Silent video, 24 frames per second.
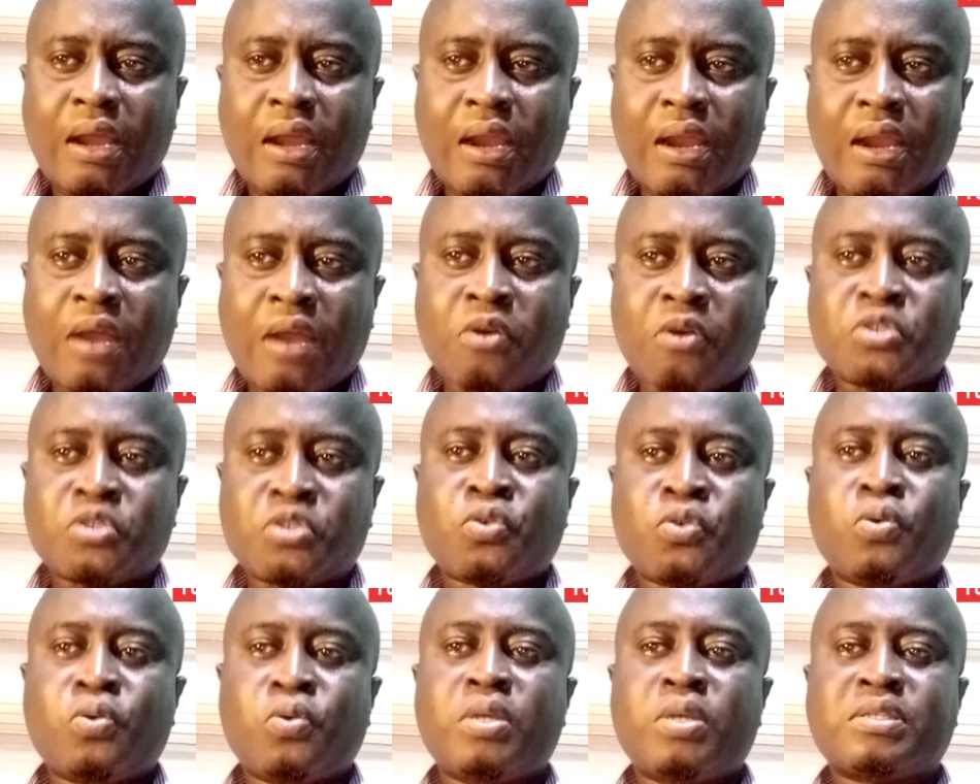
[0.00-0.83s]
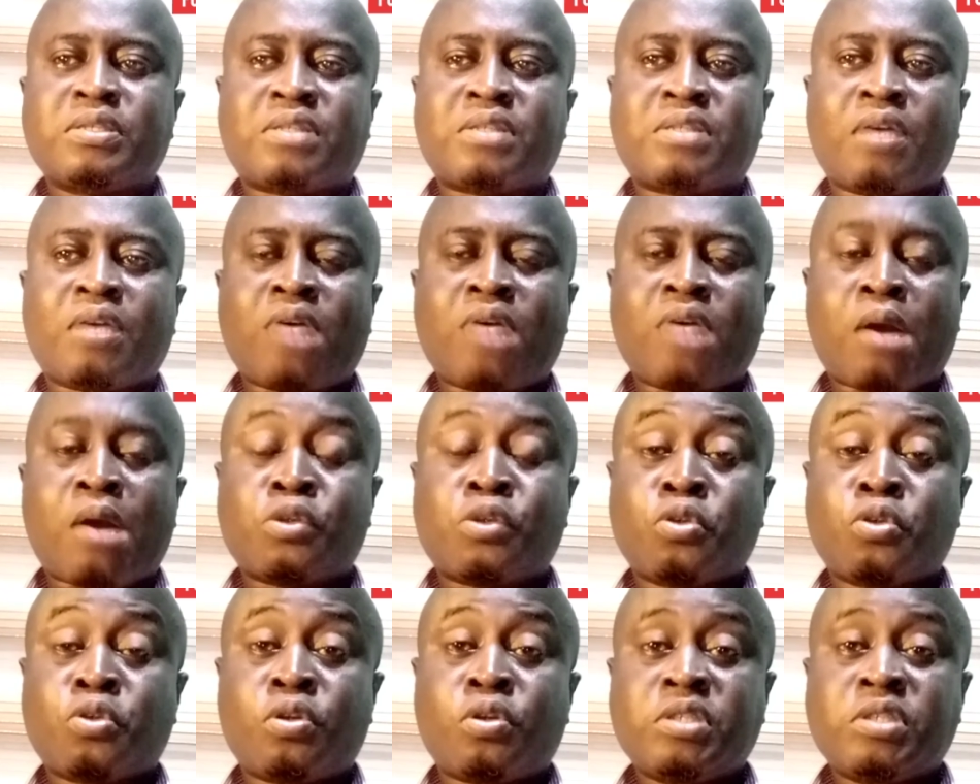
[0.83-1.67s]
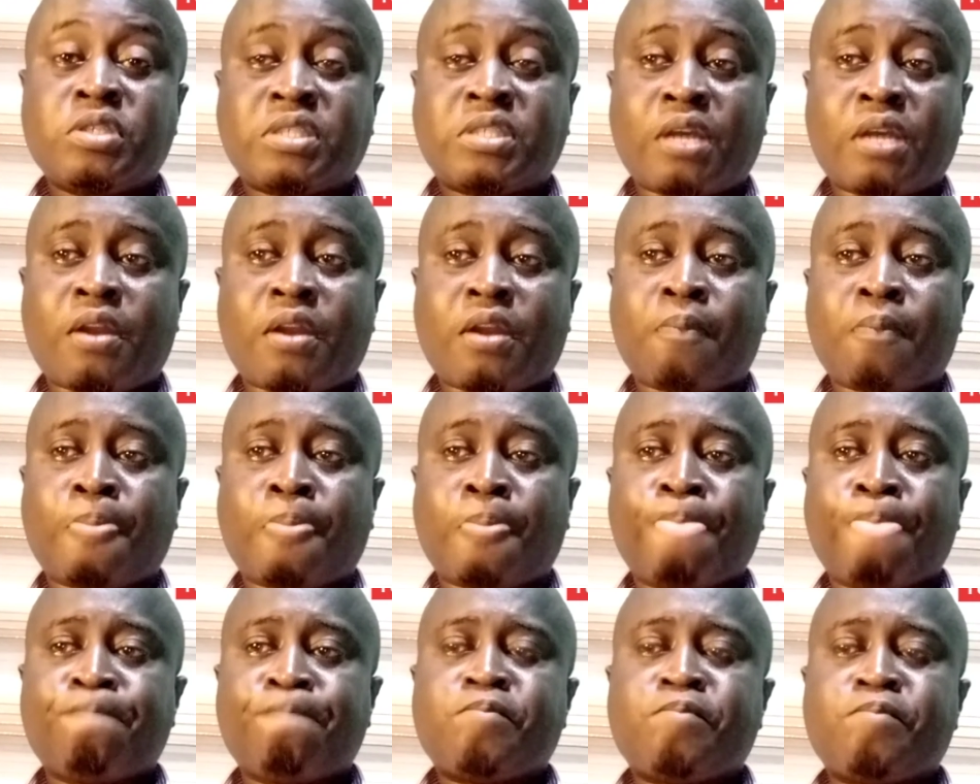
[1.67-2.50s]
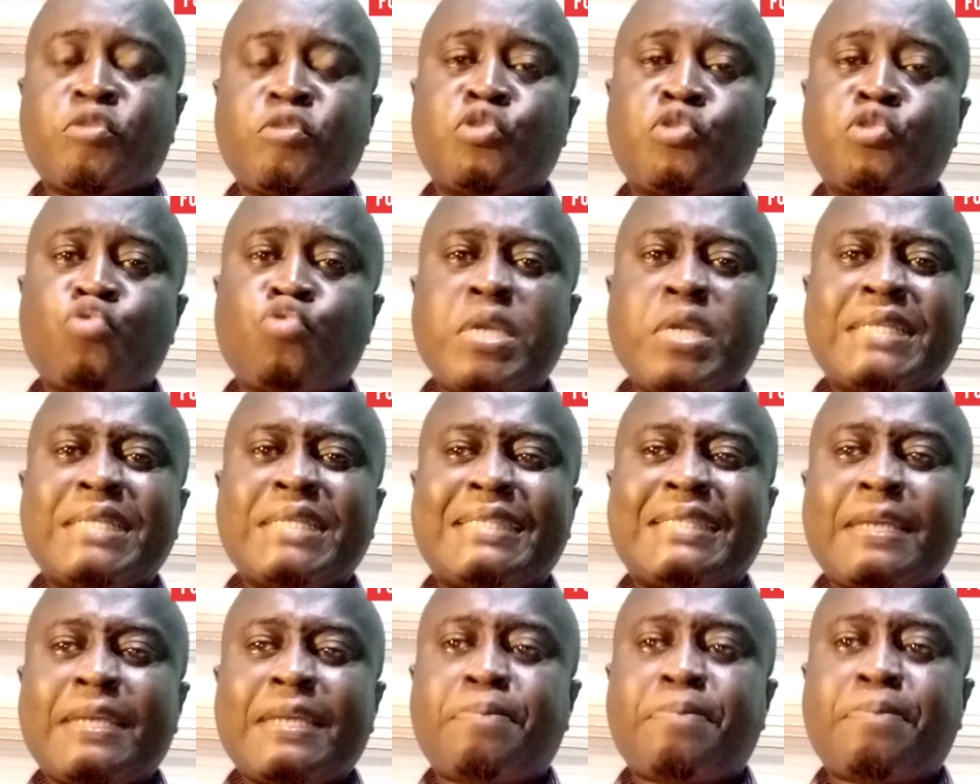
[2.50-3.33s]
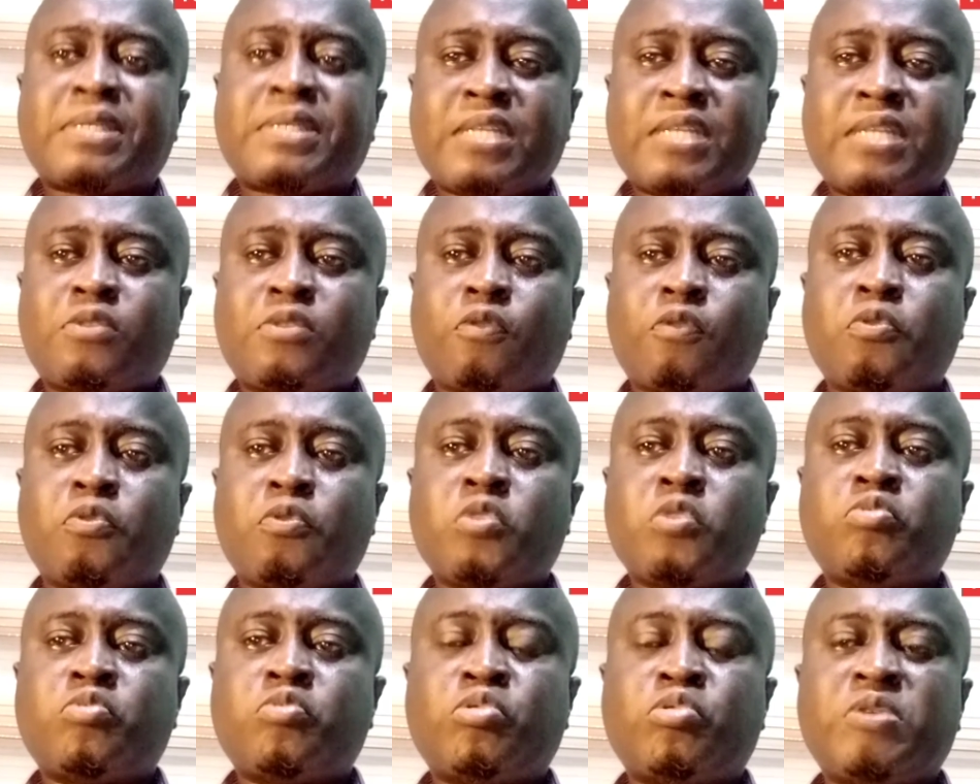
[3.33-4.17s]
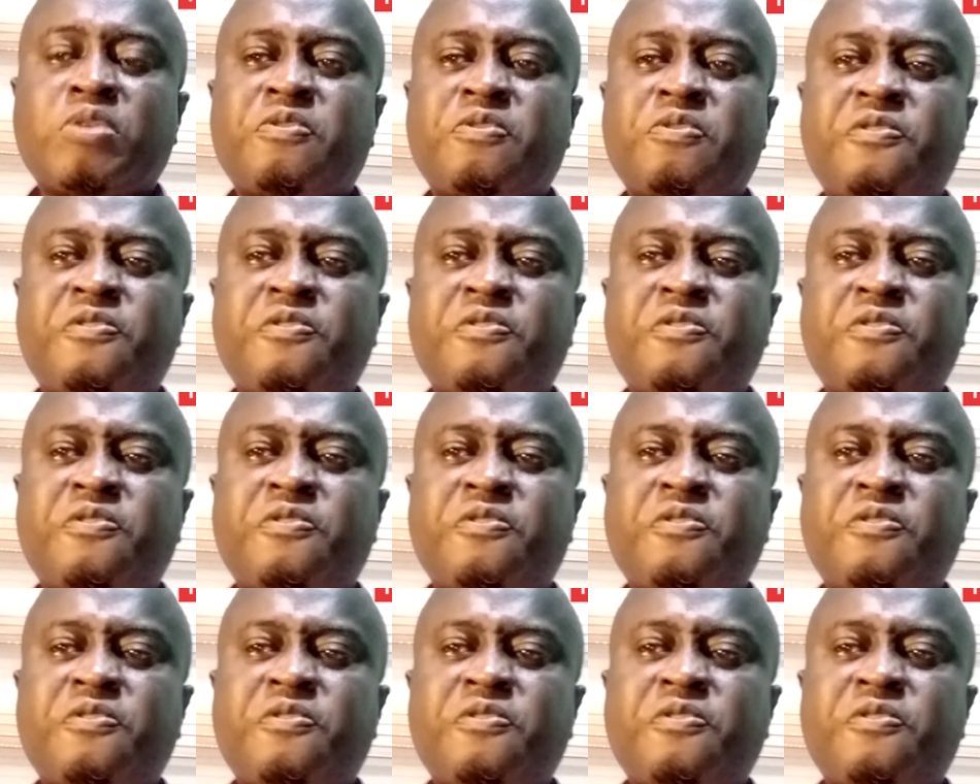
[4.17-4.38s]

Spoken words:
are also on Instagram. And 23% of those between